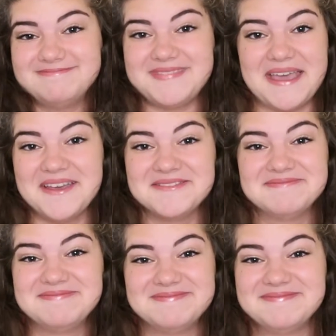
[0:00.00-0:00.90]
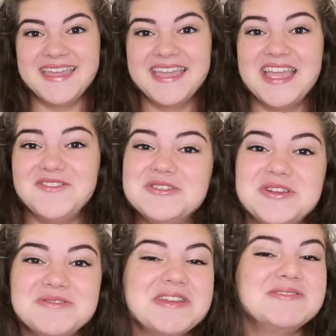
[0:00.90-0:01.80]
yeah. If you
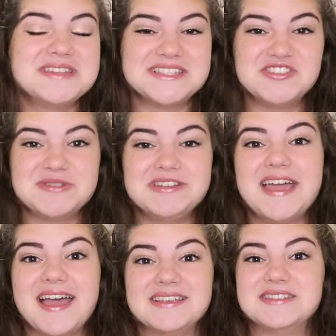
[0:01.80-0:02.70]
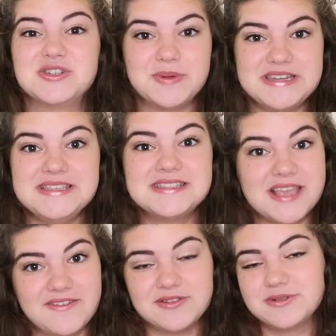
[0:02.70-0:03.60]
don't know, Disney World has
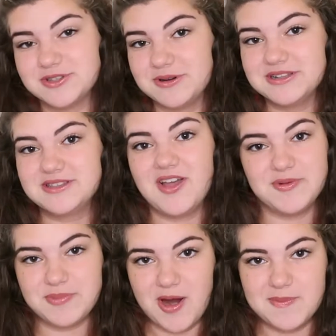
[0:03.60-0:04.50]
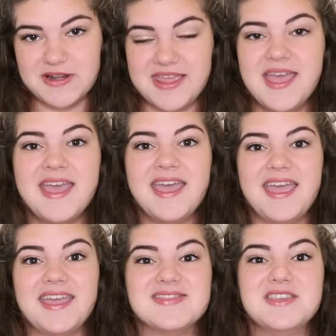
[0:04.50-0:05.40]
27 resorts on property,
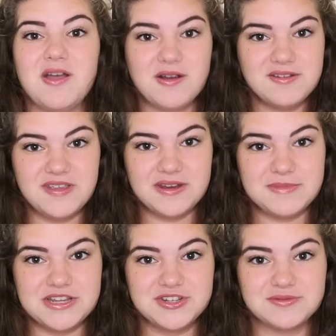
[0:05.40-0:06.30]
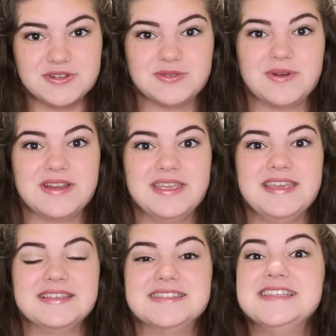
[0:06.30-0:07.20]
and the Art of Animation Resort
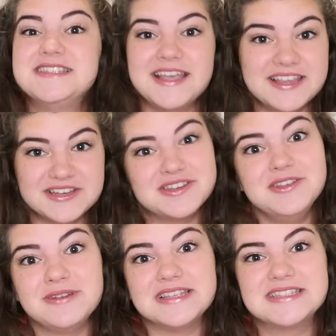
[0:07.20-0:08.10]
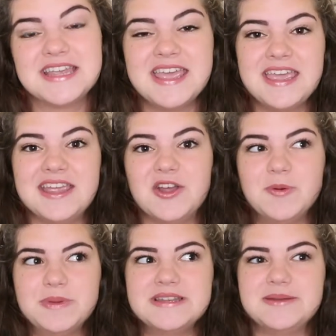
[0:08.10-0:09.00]
is the second newest. It
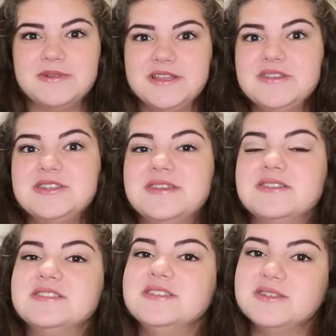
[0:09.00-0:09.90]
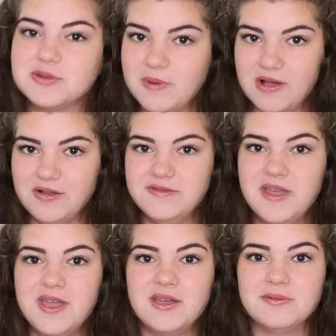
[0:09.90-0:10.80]
opened, I believe, in 2012,
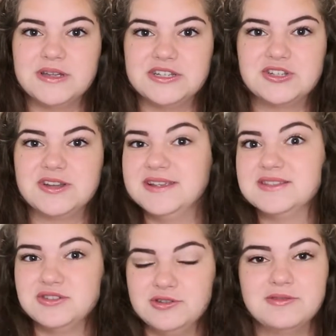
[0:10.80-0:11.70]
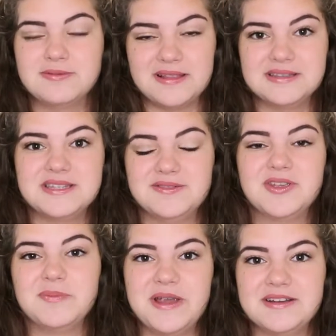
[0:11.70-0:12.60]
which is new relative
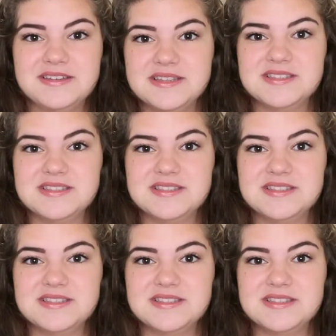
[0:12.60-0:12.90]
compared to